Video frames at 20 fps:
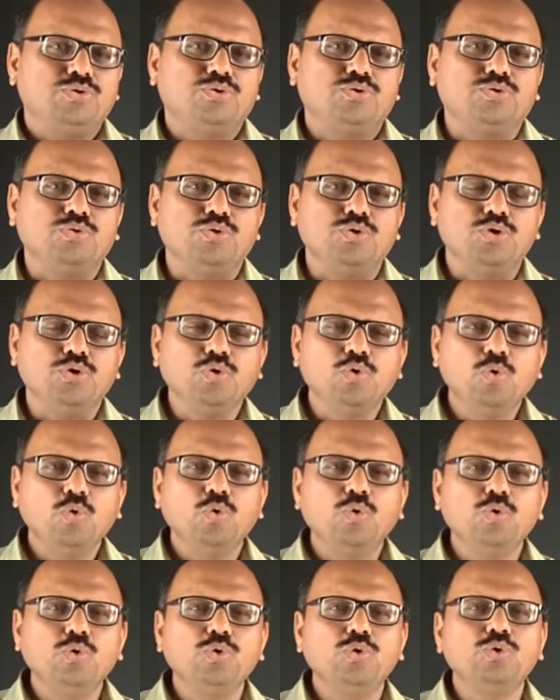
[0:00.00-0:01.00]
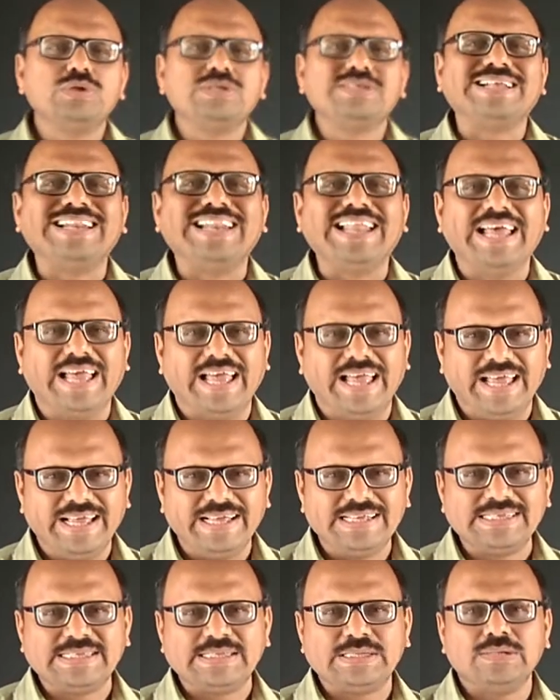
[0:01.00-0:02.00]
to use
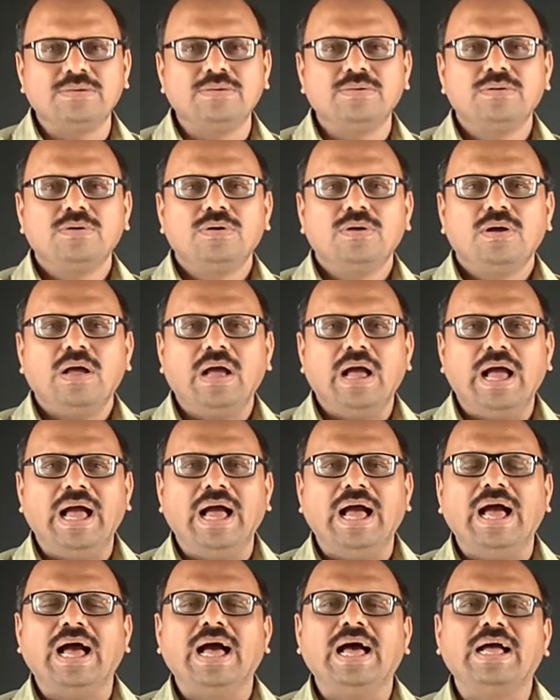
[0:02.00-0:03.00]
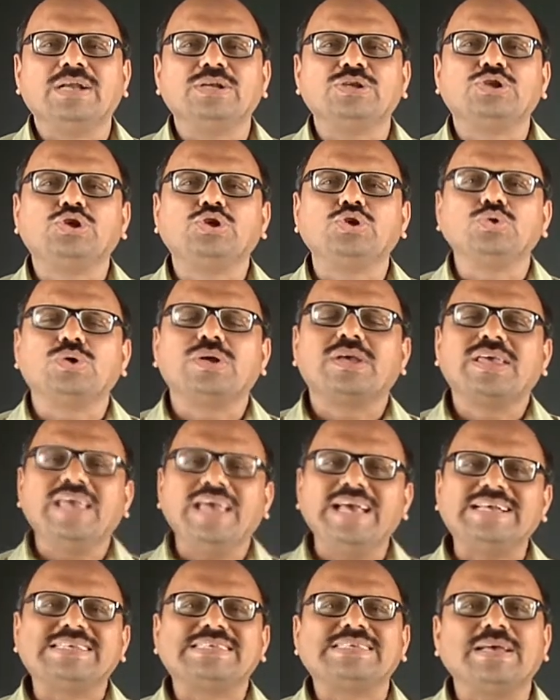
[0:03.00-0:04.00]
legs, and to
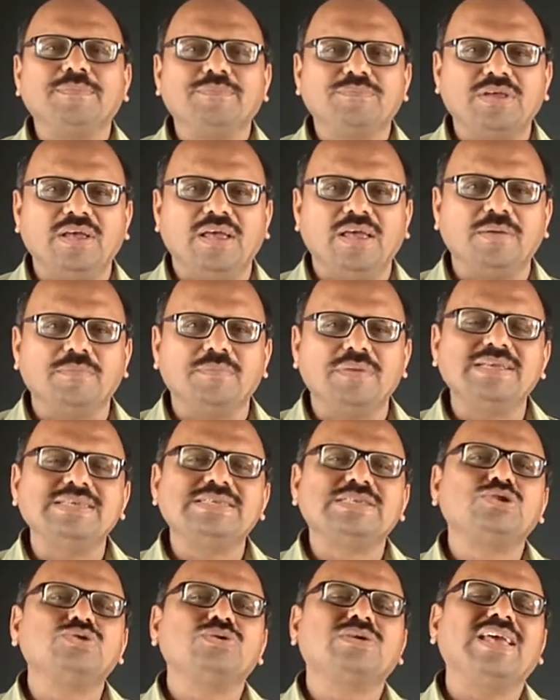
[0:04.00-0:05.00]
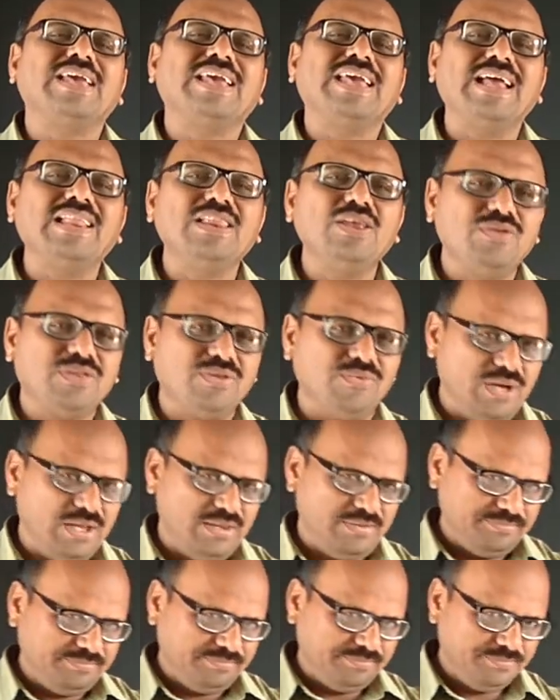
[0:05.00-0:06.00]
kick something means to kick
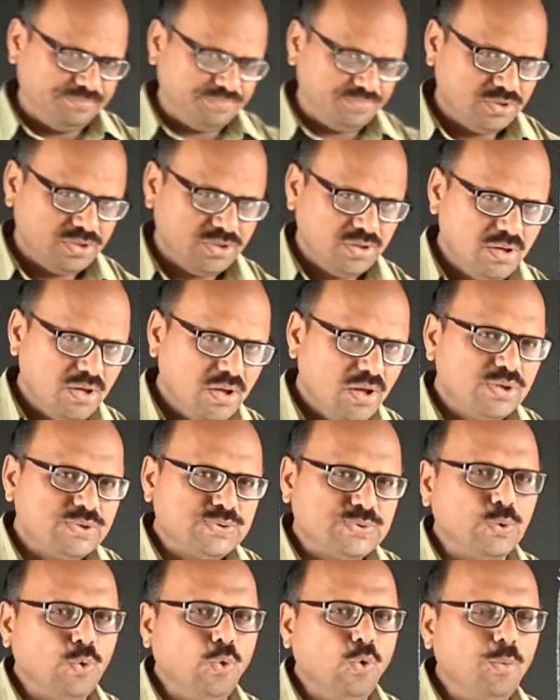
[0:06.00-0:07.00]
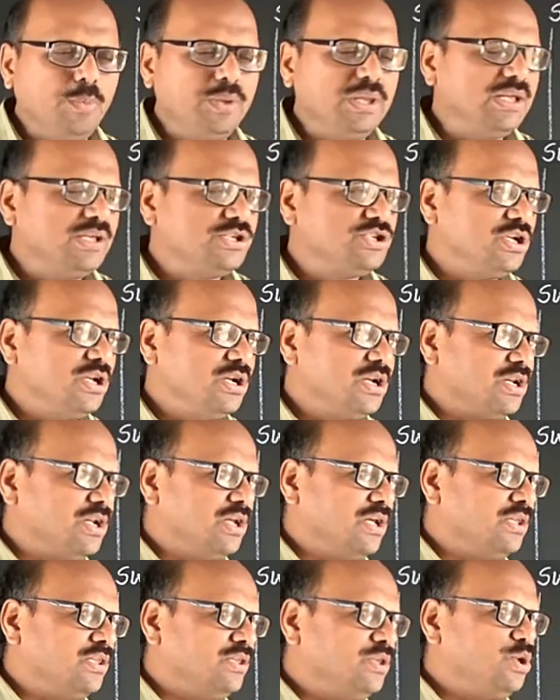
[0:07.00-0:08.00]
anyone. So many
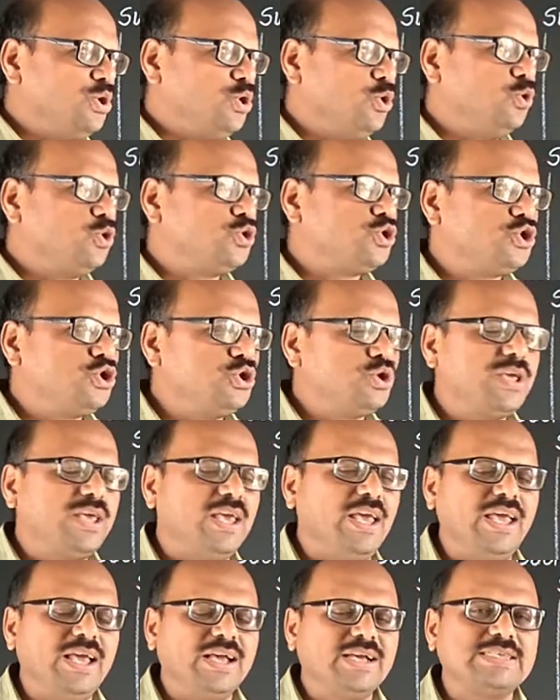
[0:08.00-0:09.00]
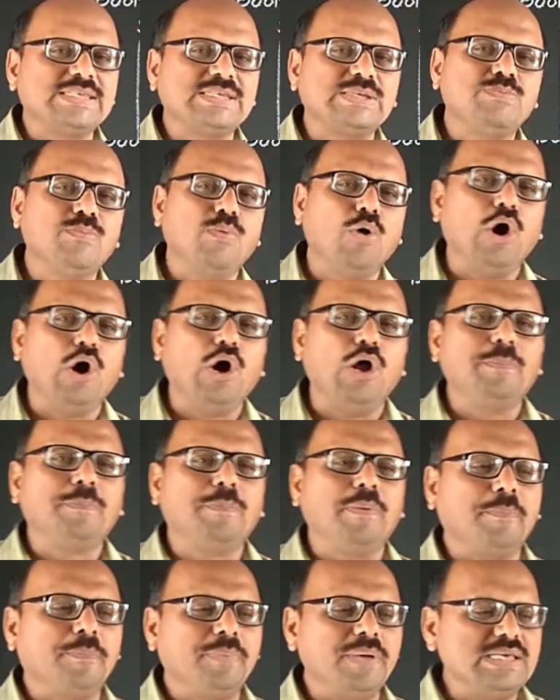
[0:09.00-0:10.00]
children used to kick small
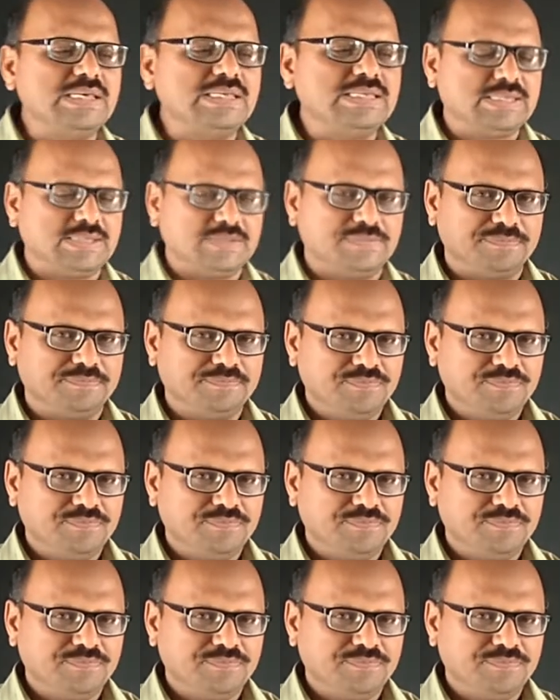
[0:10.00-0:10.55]
puppies